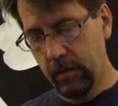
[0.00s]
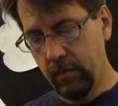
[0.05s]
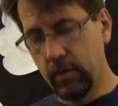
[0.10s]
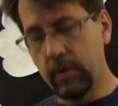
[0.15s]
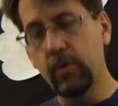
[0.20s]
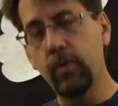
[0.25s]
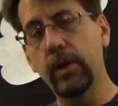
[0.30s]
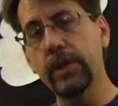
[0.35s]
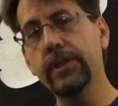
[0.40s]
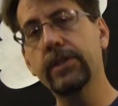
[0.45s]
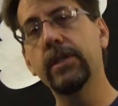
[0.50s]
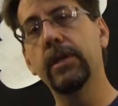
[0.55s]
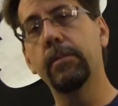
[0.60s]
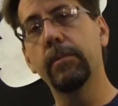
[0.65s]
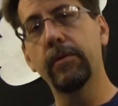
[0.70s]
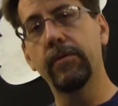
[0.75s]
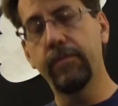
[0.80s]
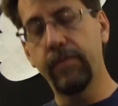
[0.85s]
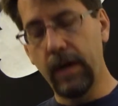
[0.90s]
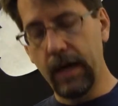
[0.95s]
Well, question
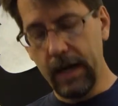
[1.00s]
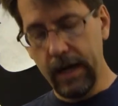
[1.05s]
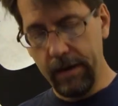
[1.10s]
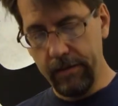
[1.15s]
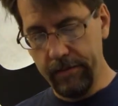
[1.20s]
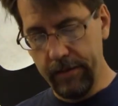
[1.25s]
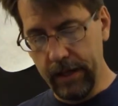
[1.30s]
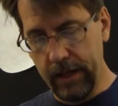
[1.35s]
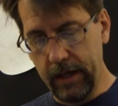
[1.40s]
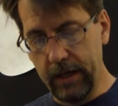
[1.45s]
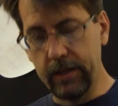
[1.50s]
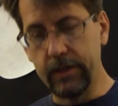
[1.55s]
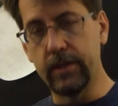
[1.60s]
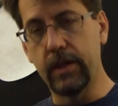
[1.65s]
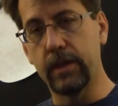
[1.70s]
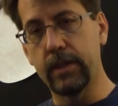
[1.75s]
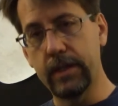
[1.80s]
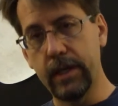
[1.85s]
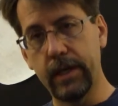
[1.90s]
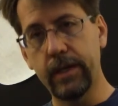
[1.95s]
number five, then, is
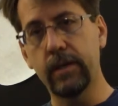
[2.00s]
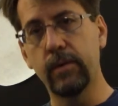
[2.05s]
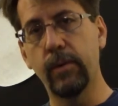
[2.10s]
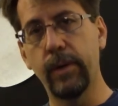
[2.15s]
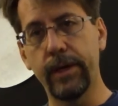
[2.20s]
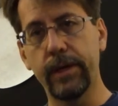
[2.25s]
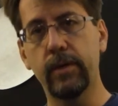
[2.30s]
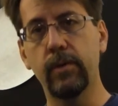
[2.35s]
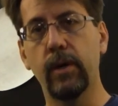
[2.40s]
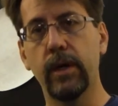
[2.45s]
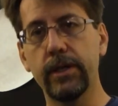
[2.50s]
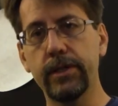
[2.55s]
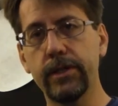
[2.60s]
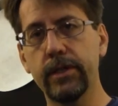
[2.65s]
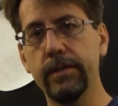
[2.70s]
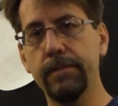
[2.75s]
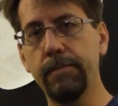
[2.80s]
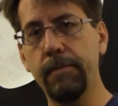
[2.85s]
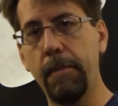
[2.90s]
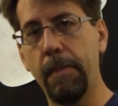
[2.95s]
our takeaway
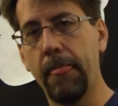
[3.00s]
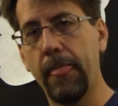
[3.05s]
question.